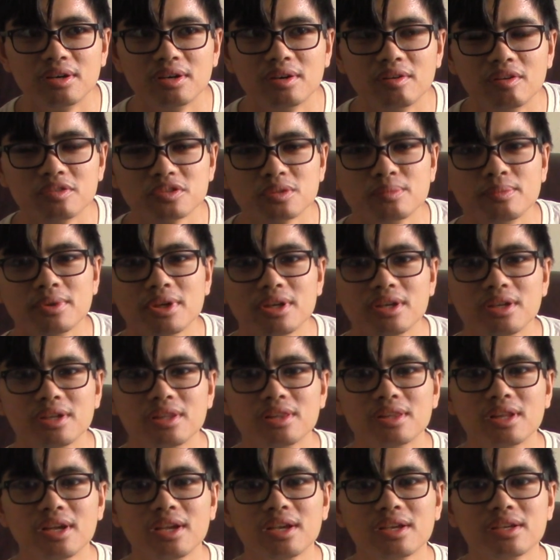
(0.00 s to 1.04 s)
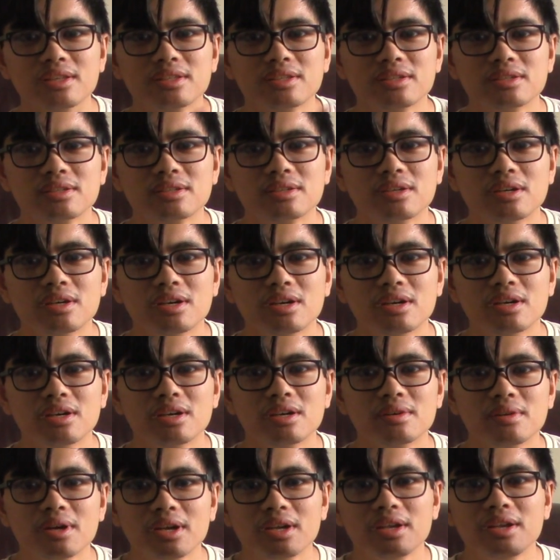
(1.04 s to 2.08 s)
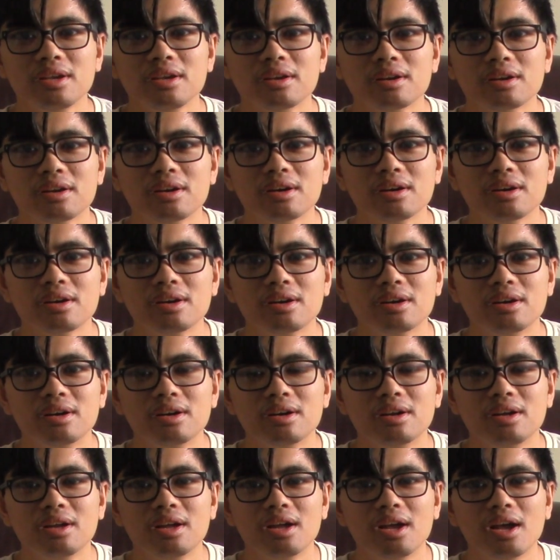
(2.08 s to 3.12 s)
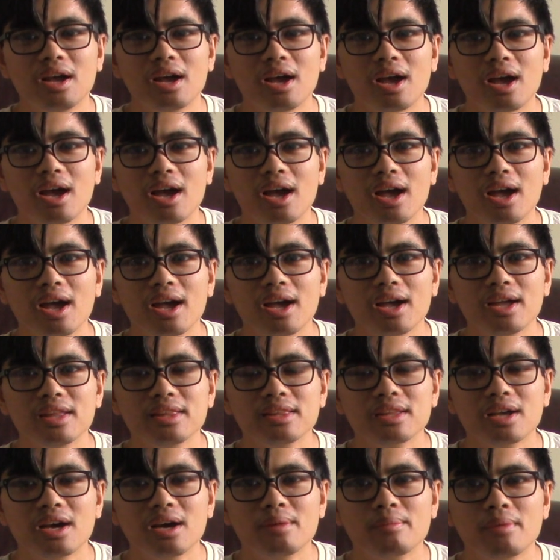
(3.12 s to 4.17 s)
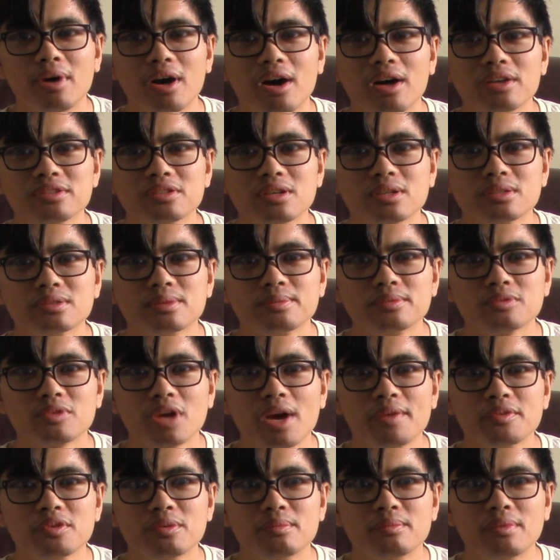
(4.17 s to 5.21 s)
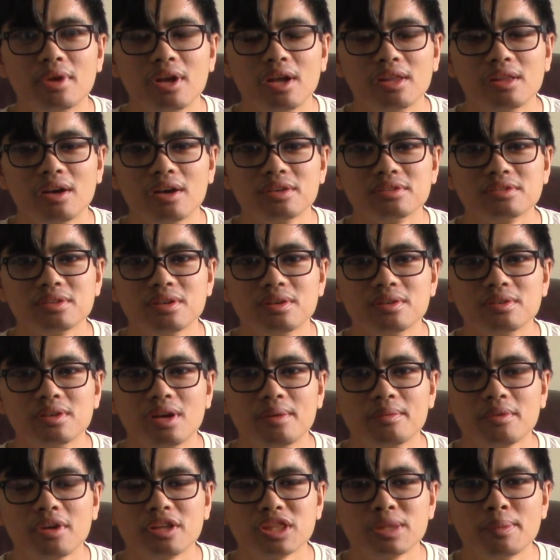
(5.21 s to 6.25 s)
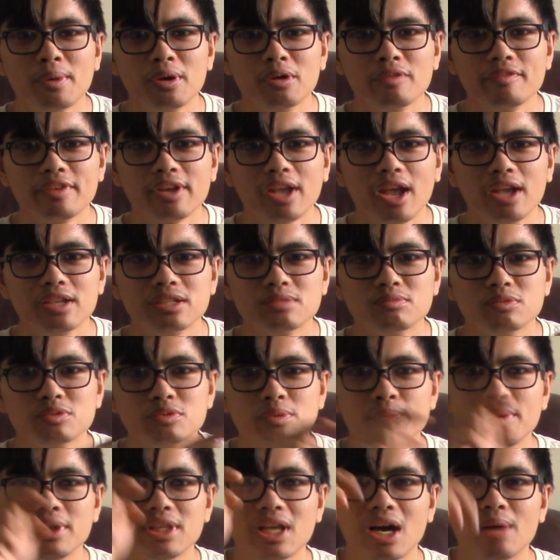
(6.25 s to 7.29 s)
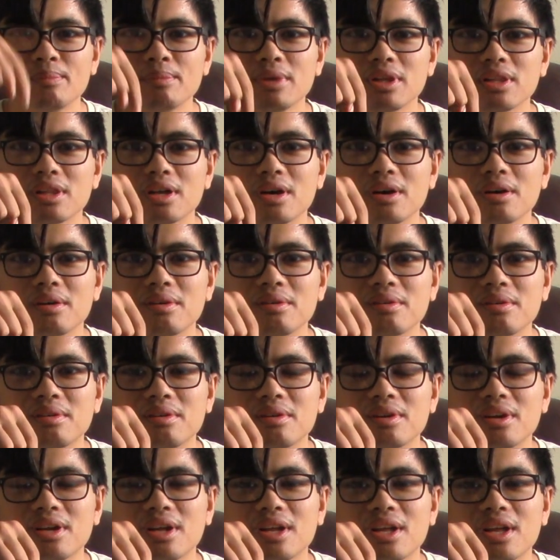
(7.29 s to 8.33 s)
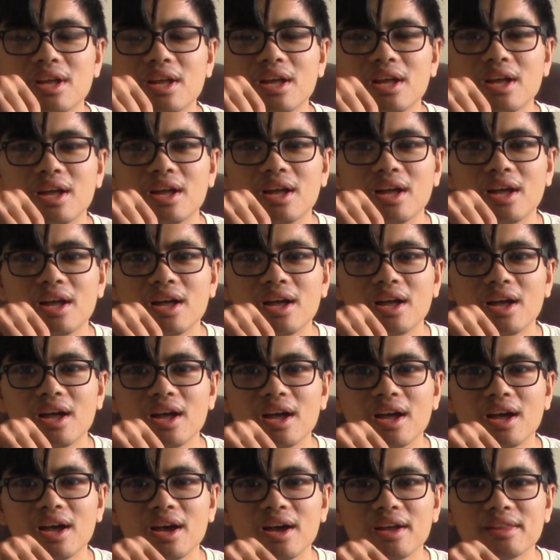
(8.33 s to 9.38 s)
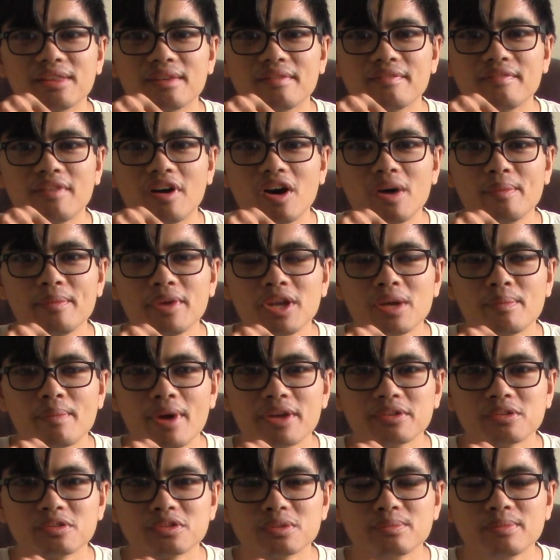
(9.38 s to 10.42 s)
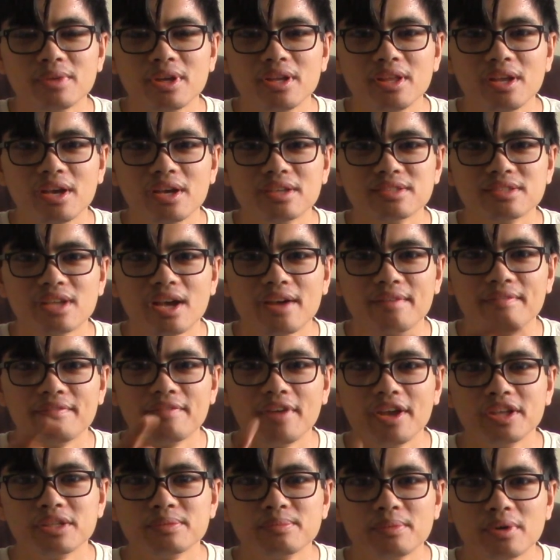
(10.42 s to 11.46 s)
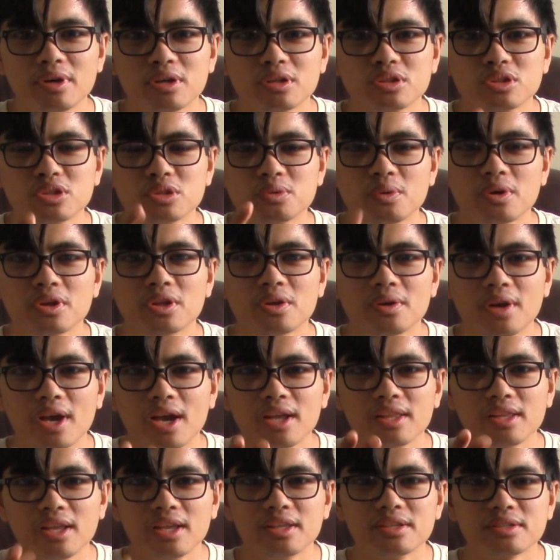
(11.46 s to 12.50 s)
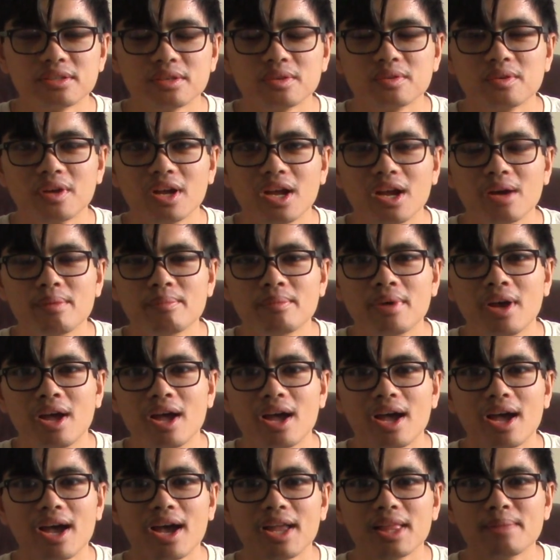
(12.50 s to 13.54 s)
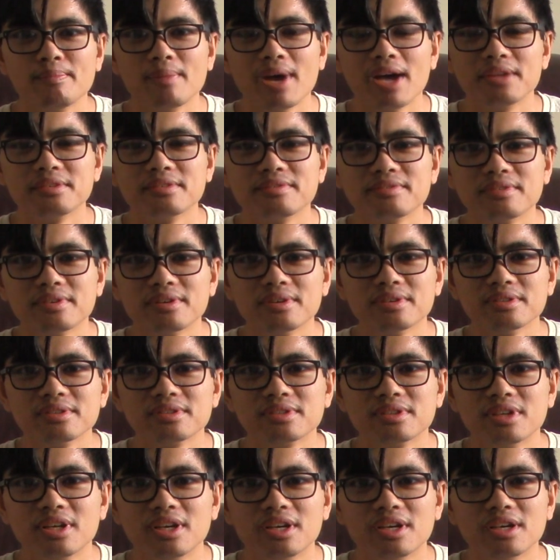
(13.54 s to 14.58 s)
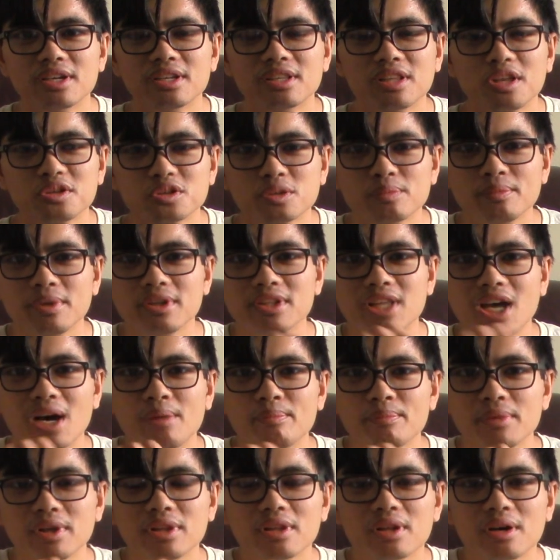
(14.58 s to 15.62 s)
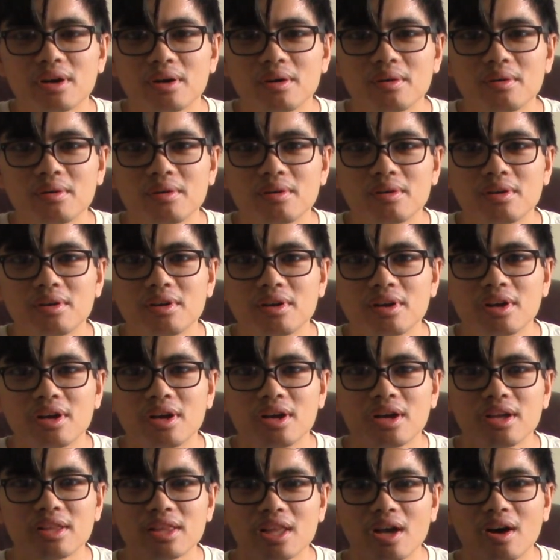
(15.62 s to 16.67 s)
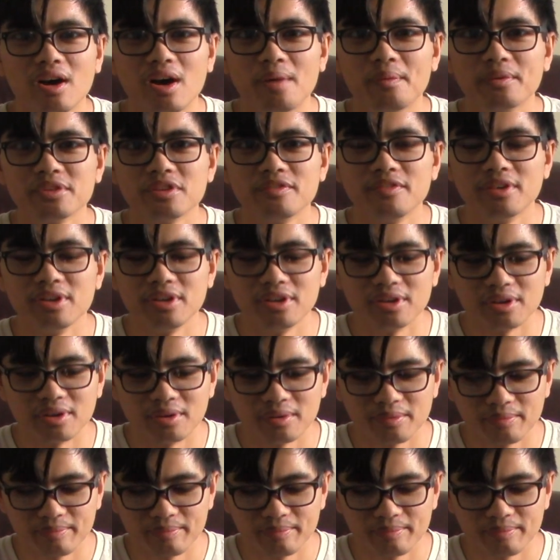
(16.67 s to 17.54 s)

which will be linked right here, and also subscribe to, and also click the bell notification, which will be down below, and follow me on my social media at Facebook, Twitter, and Instagram at Imagiverse. Links will be down below. Now on with the video.